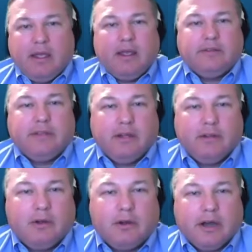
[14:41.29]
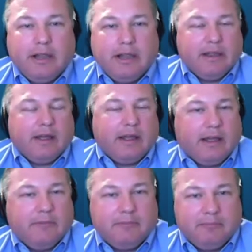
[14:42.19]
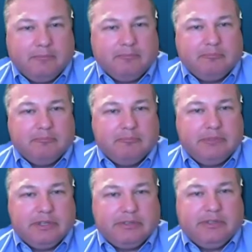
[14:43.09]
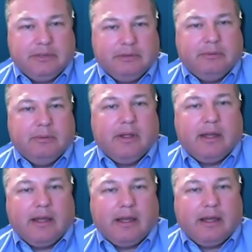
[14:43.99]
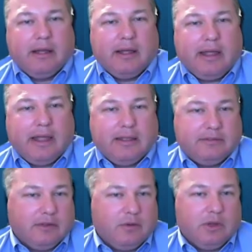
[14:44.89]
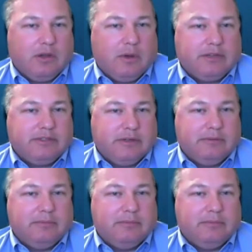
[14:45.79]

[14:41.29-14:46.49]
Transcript: And so, Lori, just to ask a quick question,